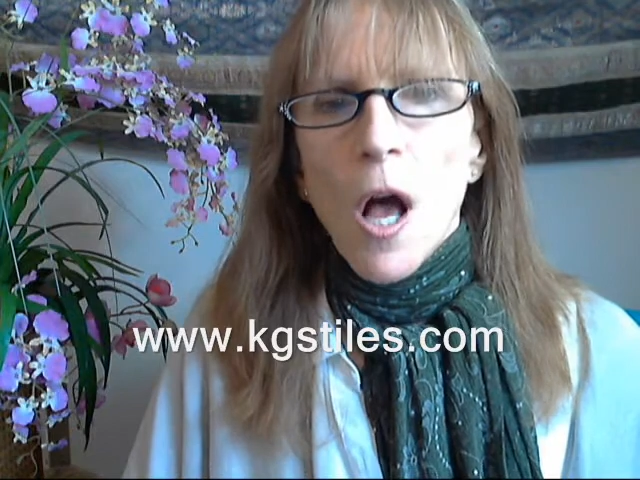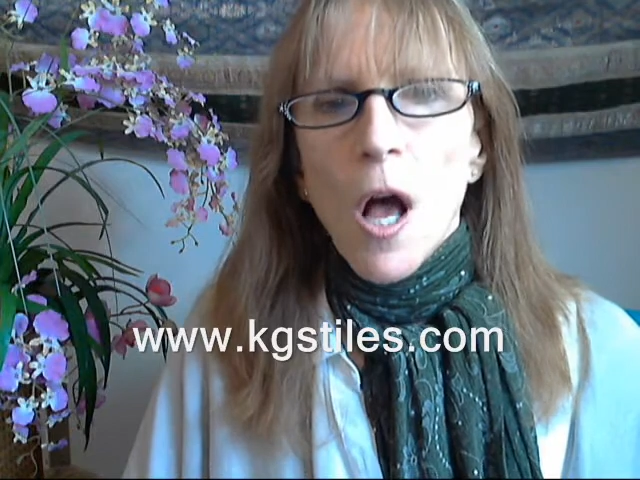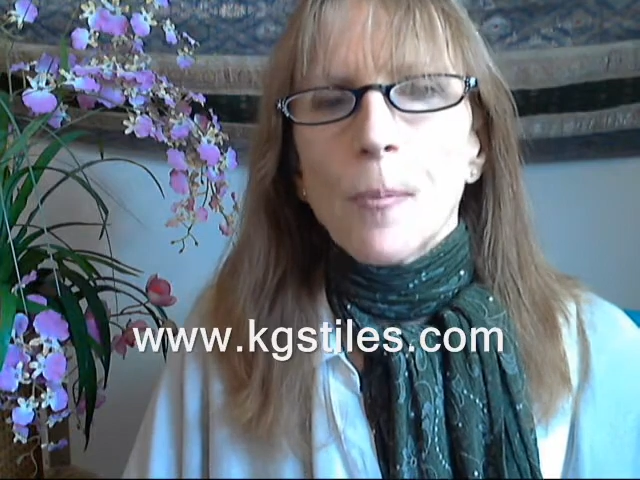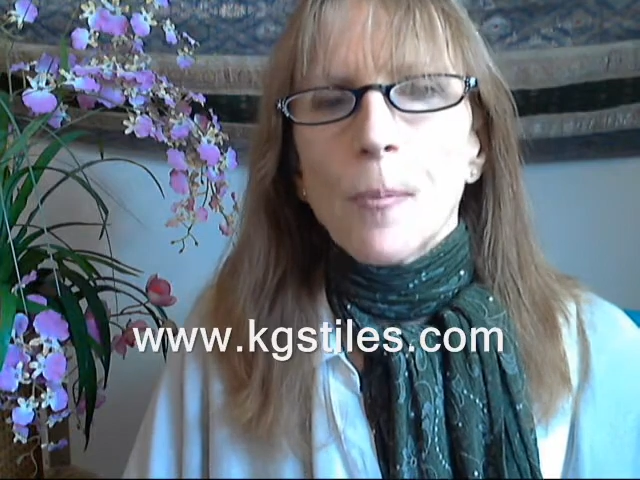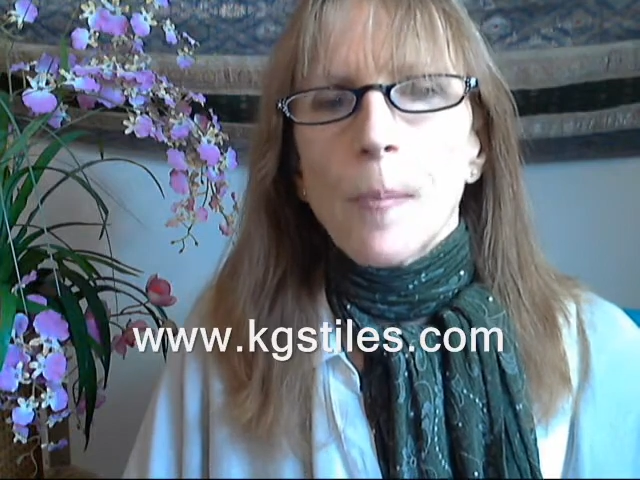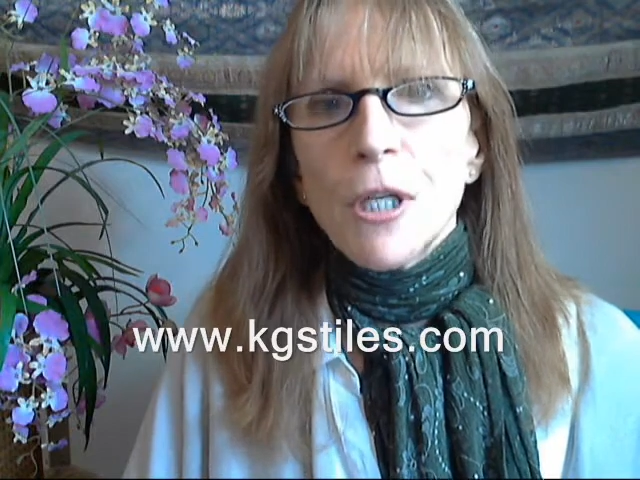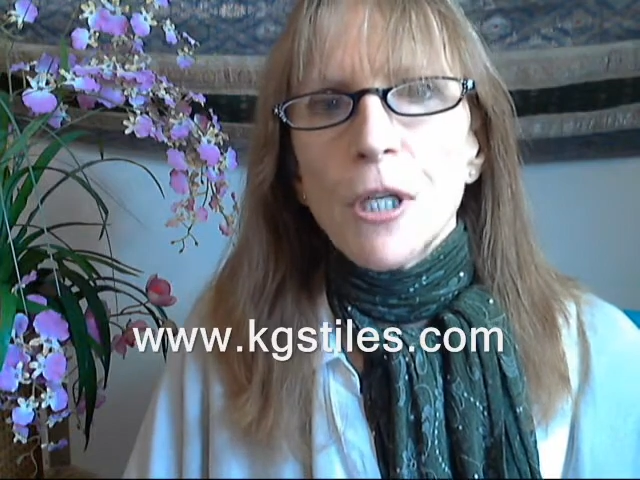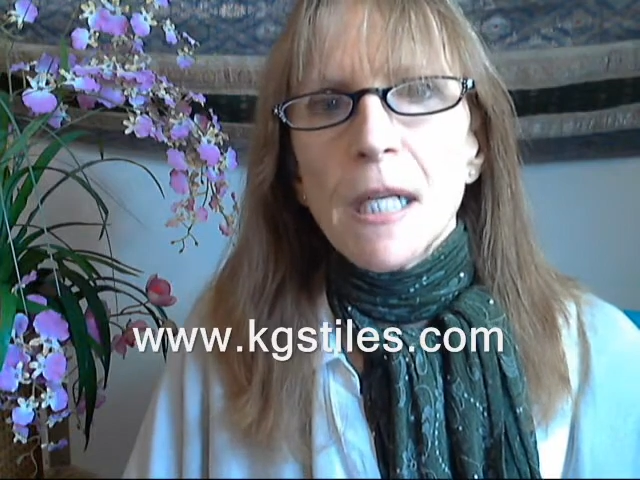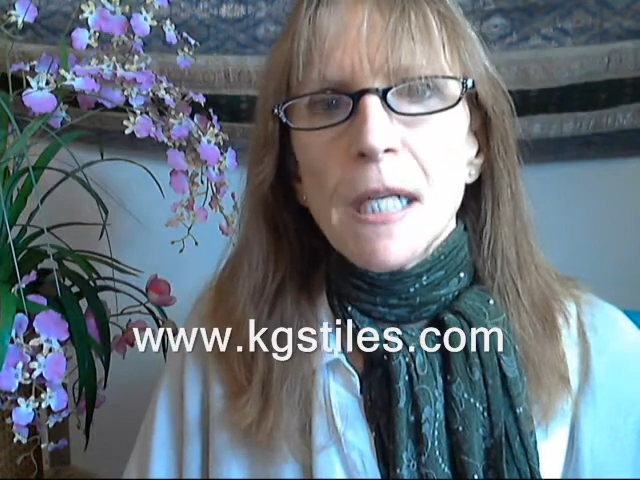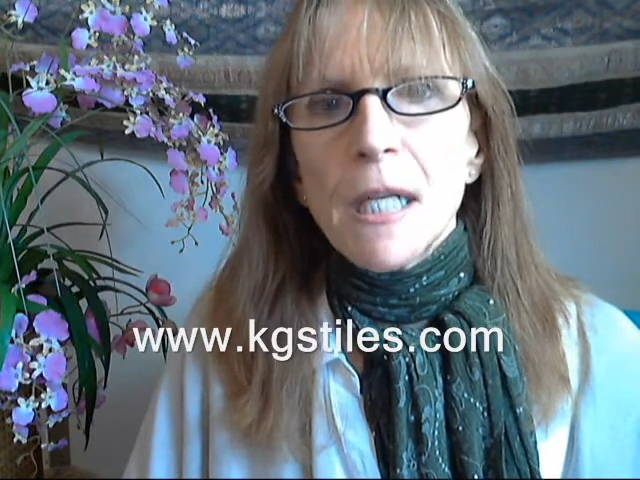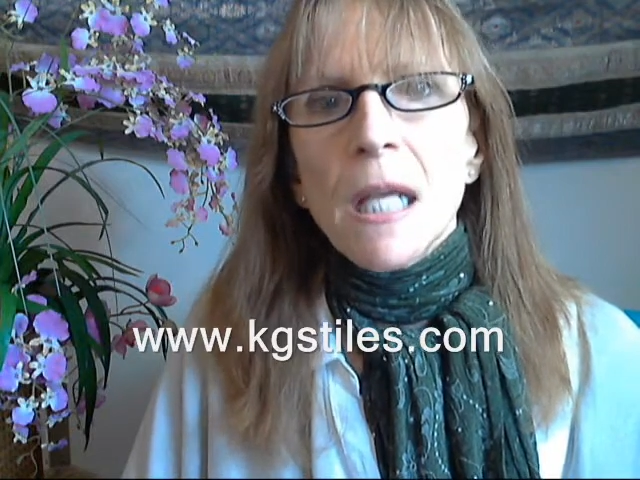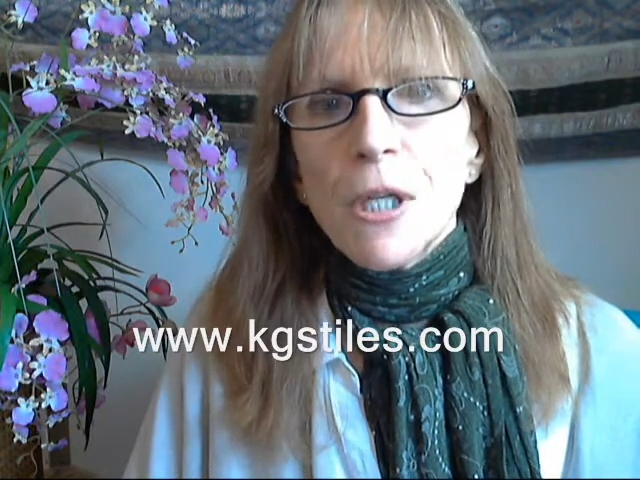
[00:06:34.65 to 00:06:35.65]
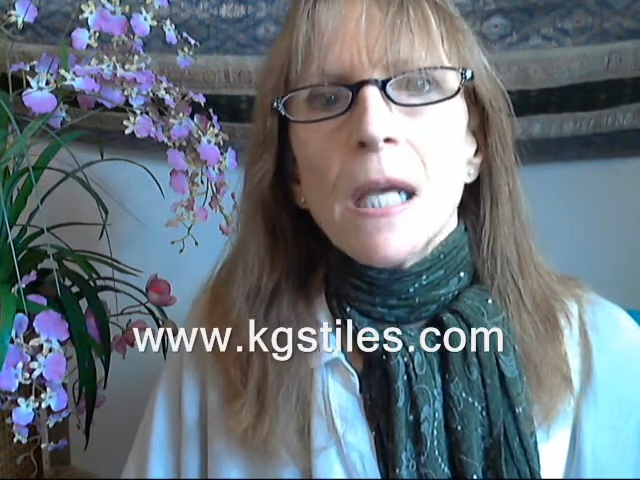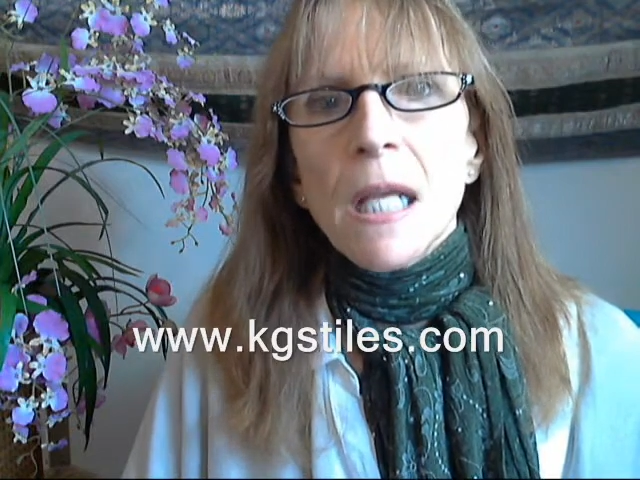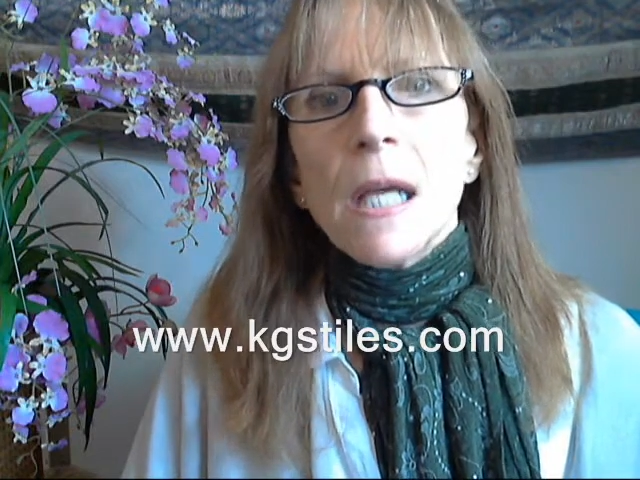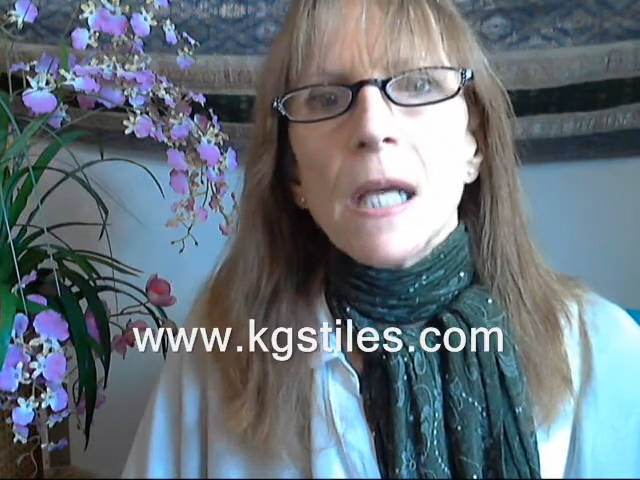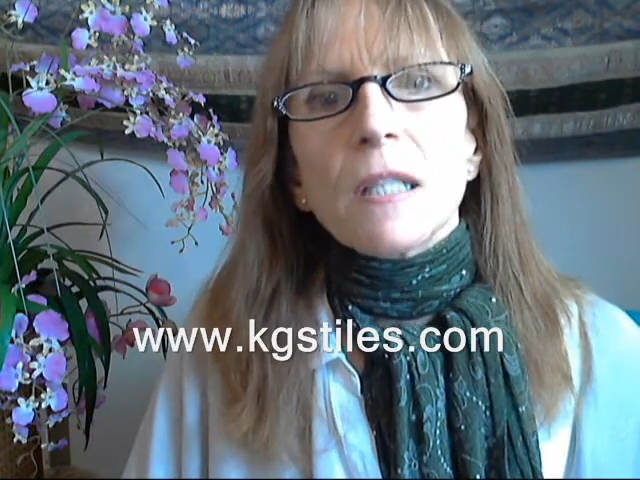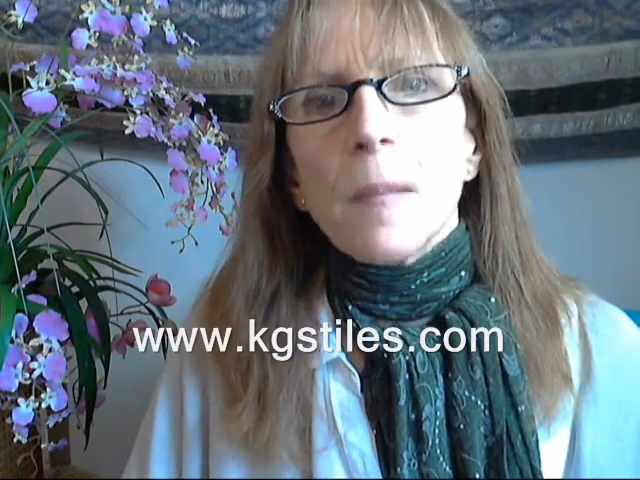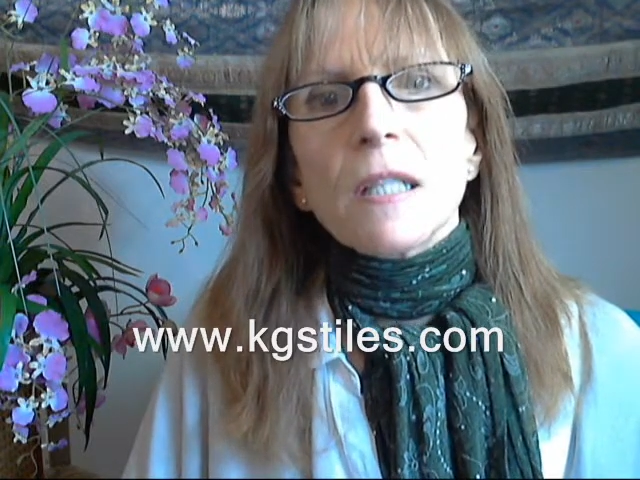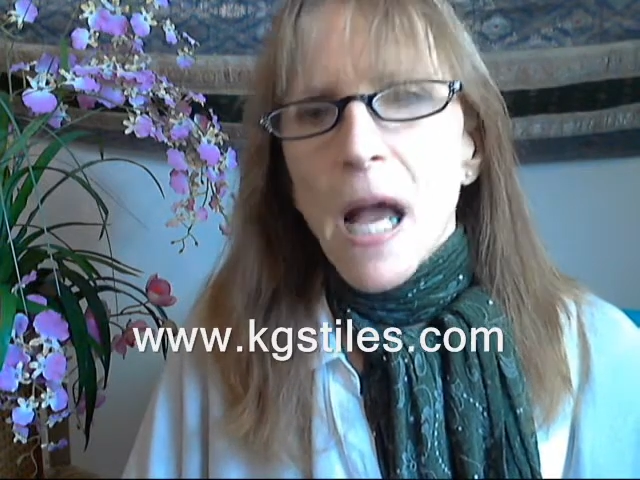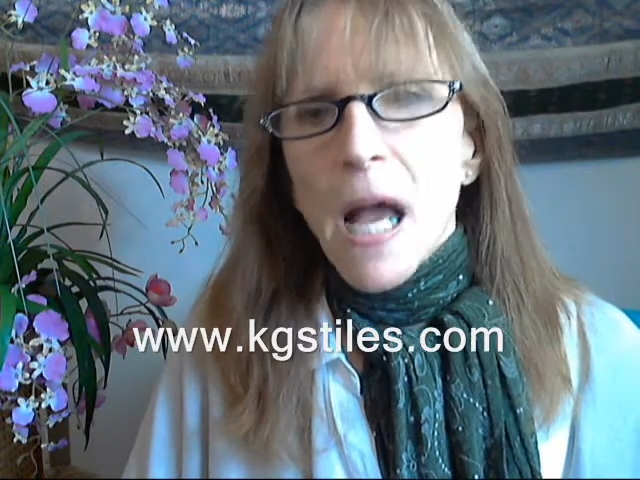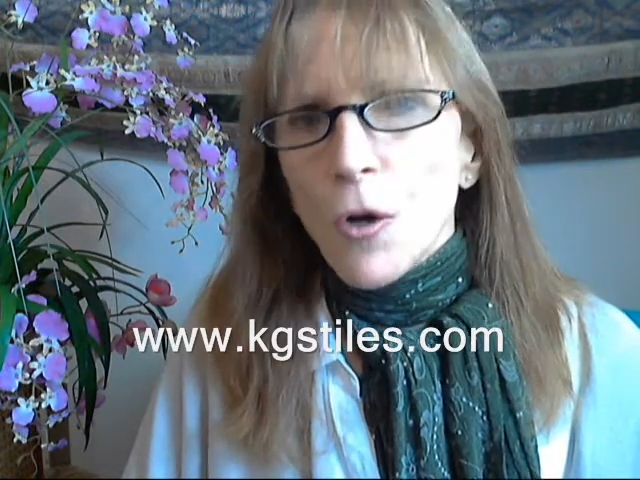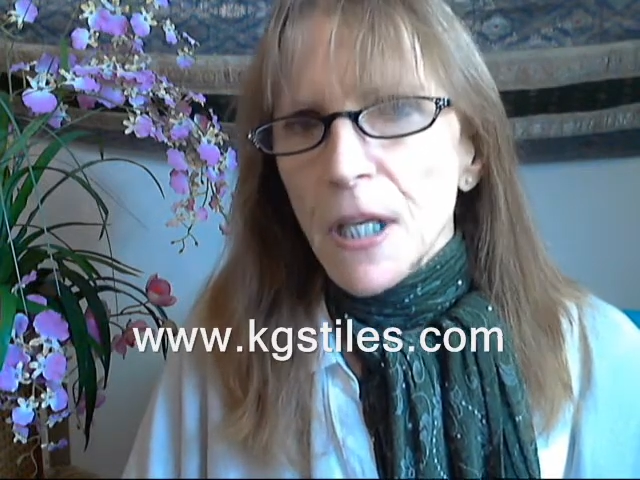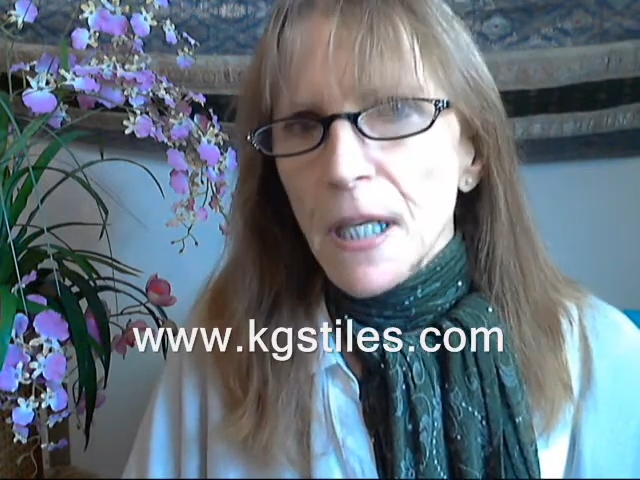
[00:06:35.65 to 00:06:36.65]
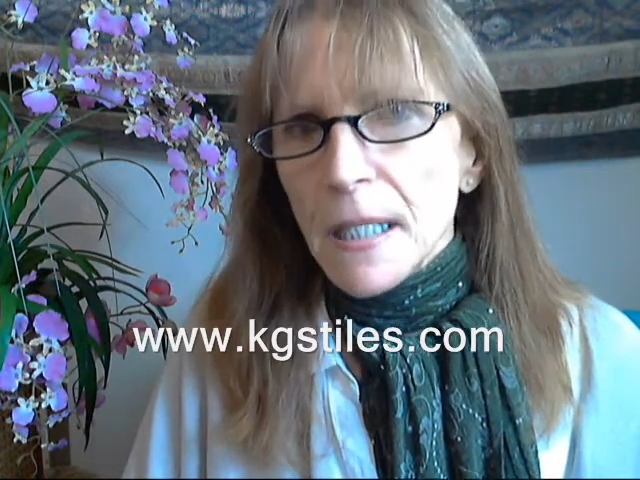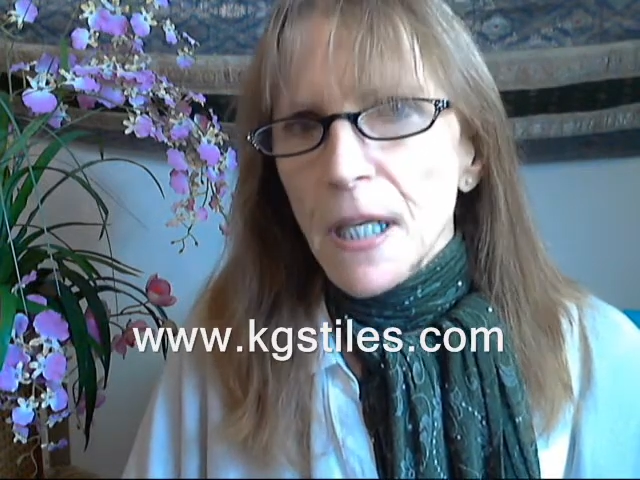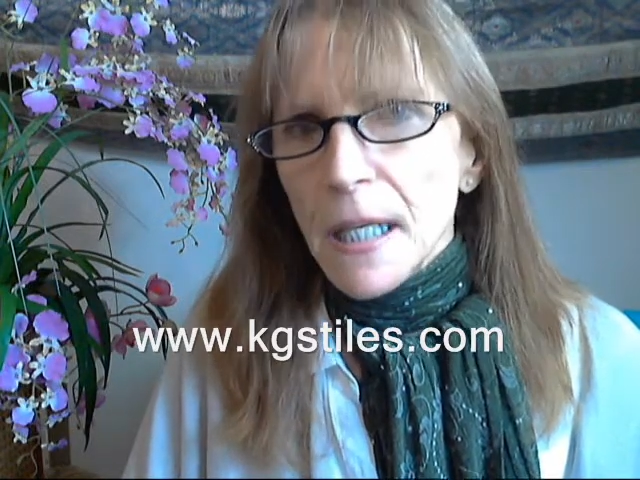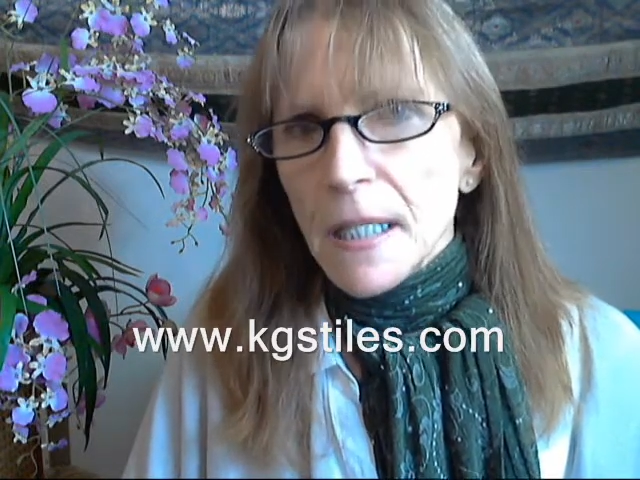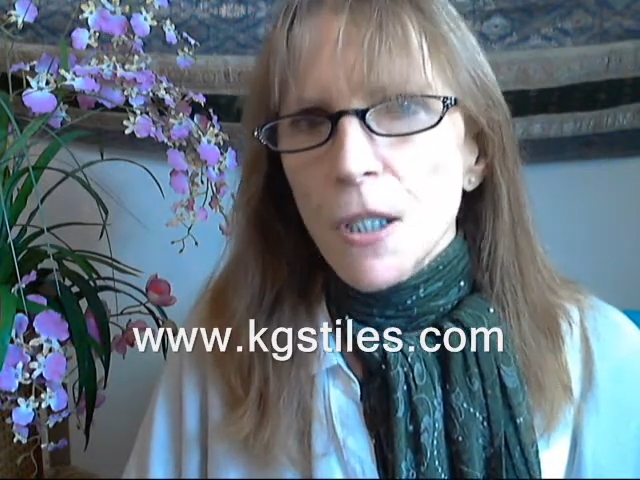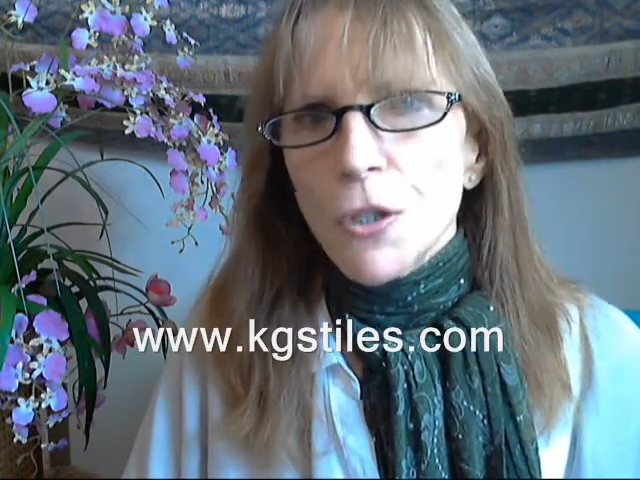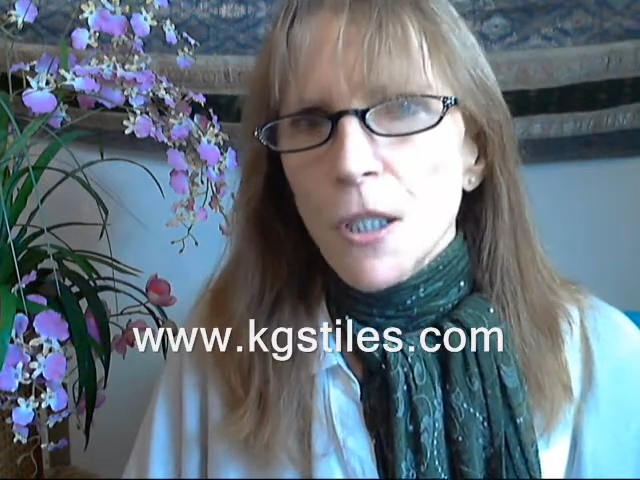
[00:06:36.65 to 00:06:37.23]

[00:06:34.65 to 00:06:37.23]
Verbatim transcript: opportunities somehow connected